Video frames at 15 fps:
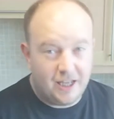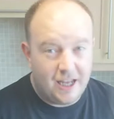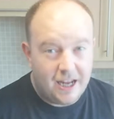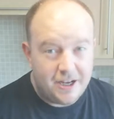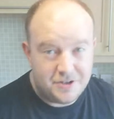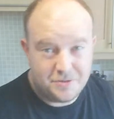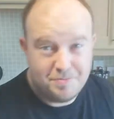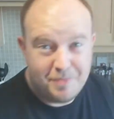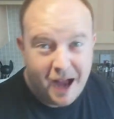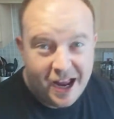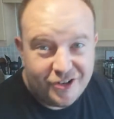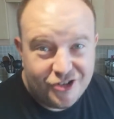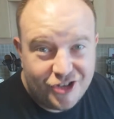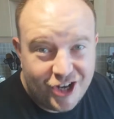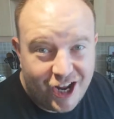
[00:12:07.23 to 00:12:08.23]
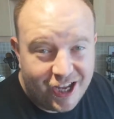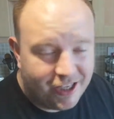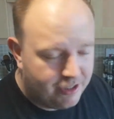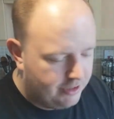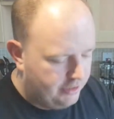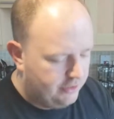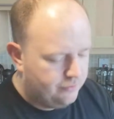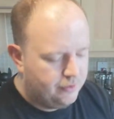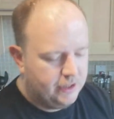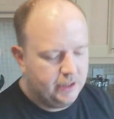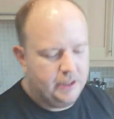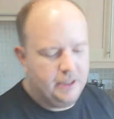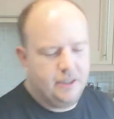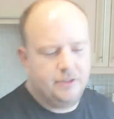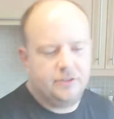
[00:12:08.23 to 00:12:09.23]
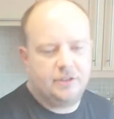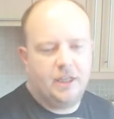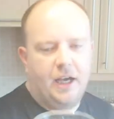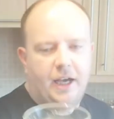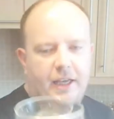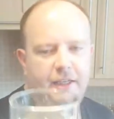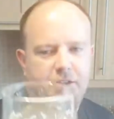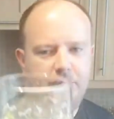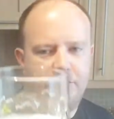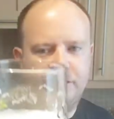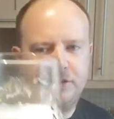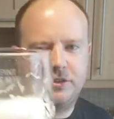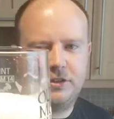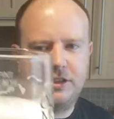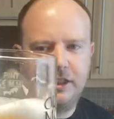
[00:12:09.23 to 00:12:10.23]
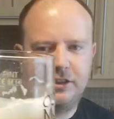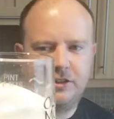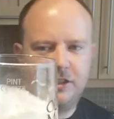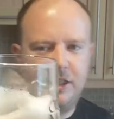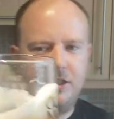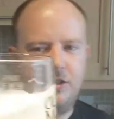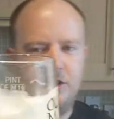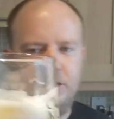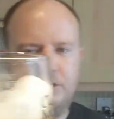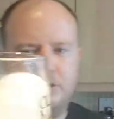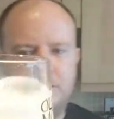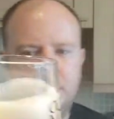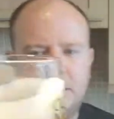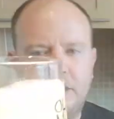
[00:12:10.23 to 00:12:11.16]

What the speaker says: It's magic. It really is. That is sensational.